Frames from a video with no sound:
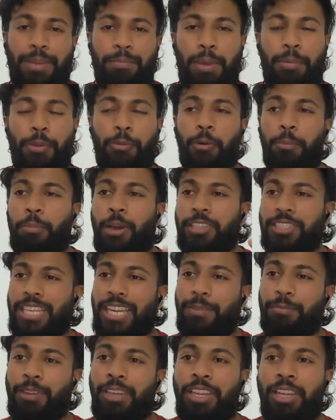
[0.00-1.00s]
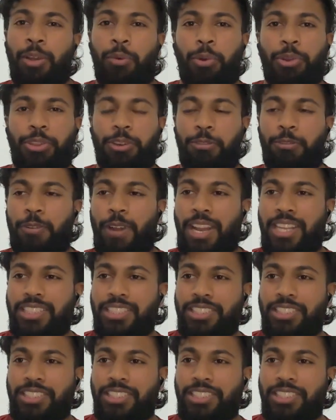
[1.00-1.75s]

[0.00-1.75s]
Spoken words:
Maybe one time with your friends,